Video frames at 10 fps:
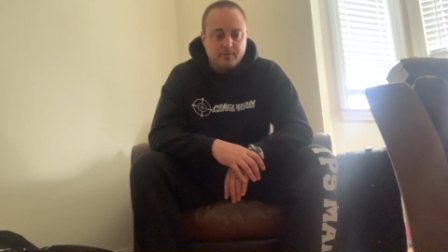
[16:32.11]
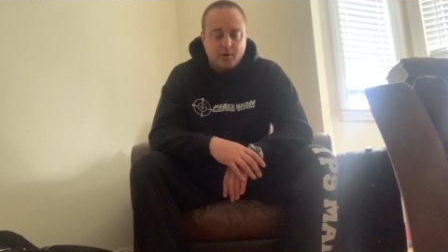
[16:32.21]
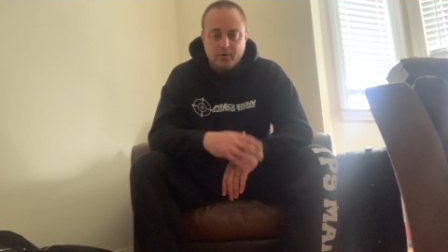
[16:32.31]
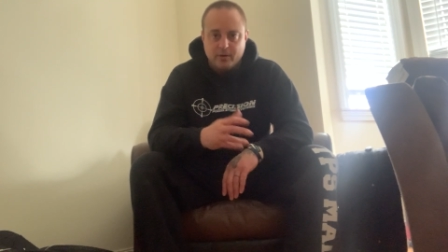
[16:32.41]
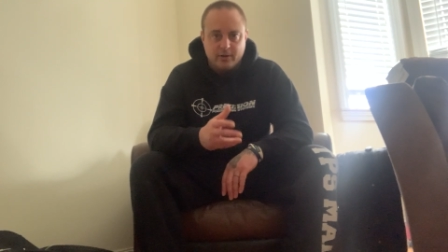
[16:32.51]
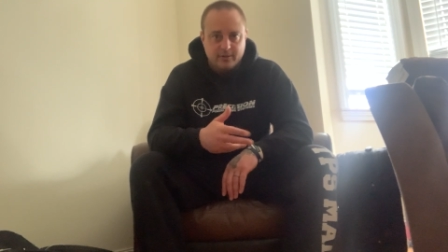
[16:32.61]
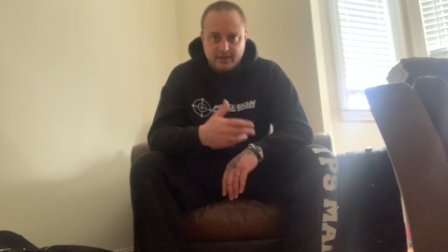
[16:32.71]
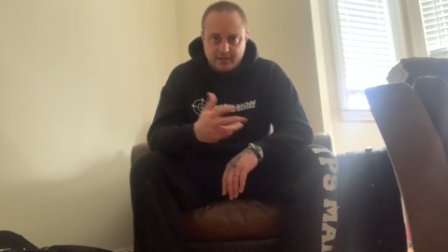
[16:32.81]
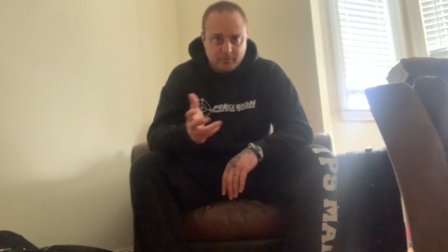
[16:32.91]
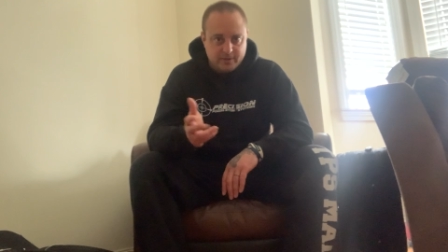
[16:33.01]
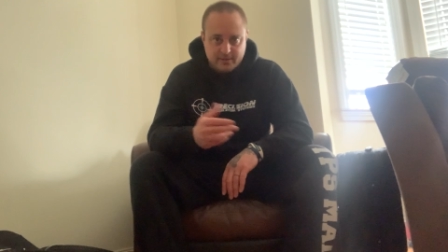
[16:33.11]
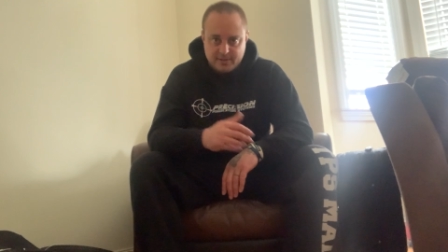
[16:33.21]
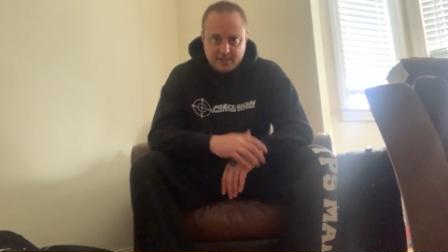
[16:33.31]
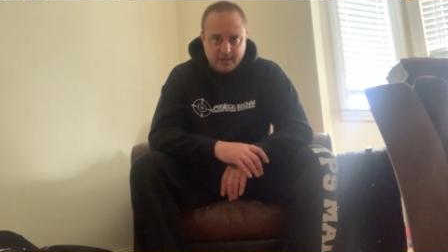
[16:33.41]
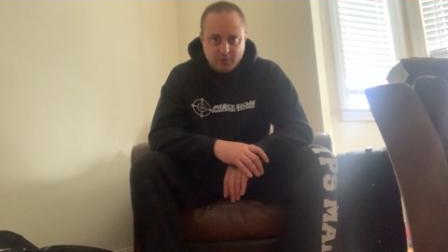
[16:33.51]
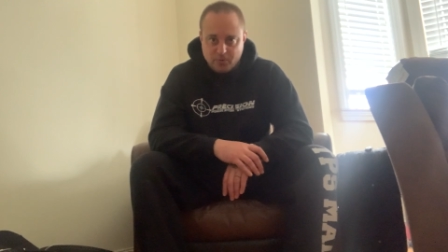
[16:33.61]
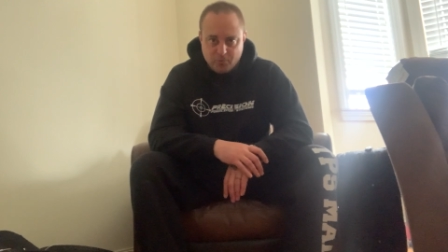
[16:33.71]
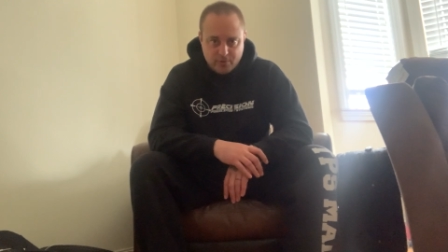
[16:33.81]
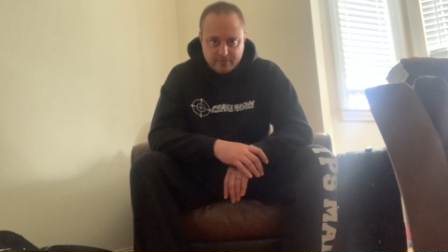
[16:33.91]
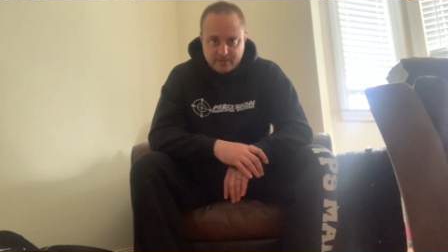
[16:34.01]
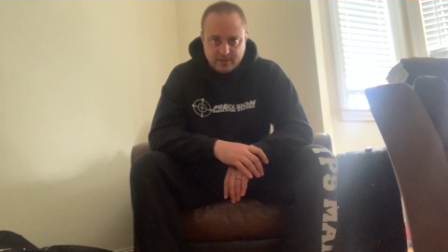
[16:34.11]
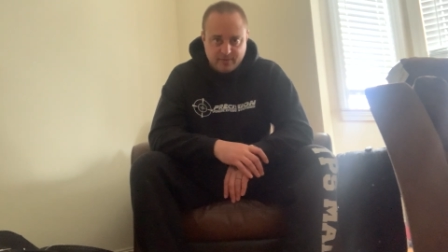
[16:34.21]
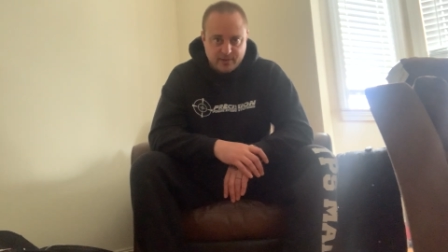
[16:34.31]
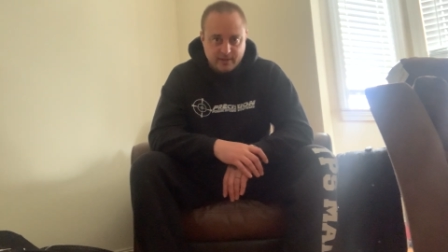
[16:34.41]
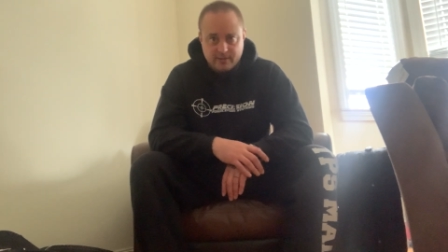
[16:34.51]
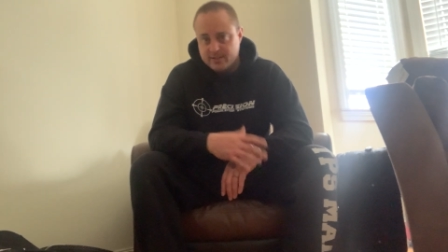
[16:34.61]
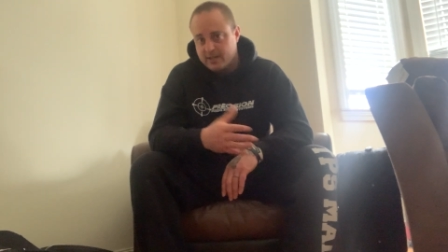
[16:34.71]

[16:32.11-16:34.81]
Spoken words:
going on, like with the stay-at-home orders and everything else.